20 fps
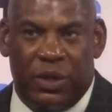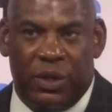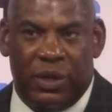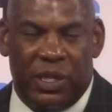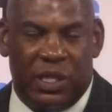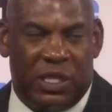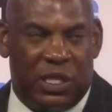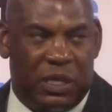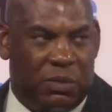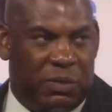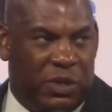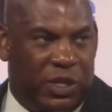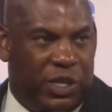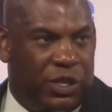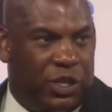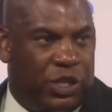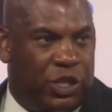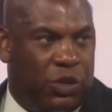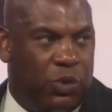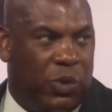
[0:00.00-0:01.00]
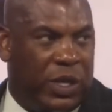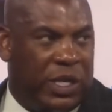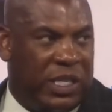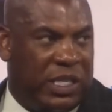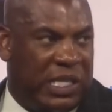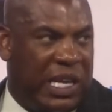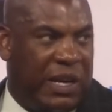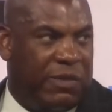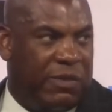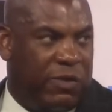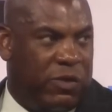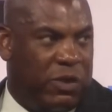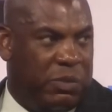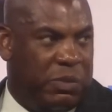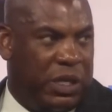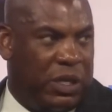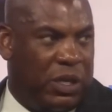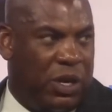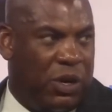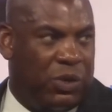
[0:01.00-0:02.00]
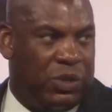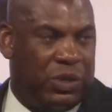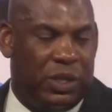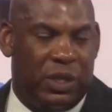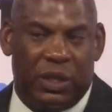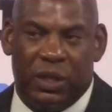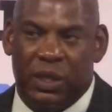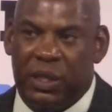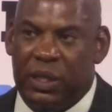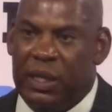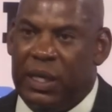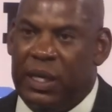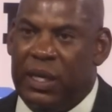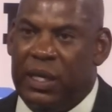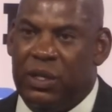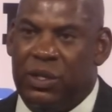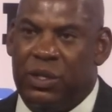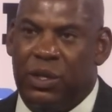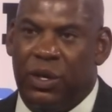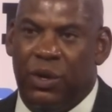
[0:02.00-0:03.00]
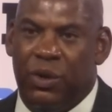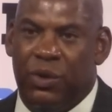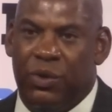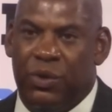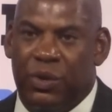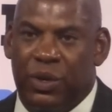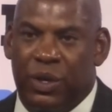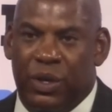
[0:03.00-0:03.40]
this is year 27 for me coaching, and so.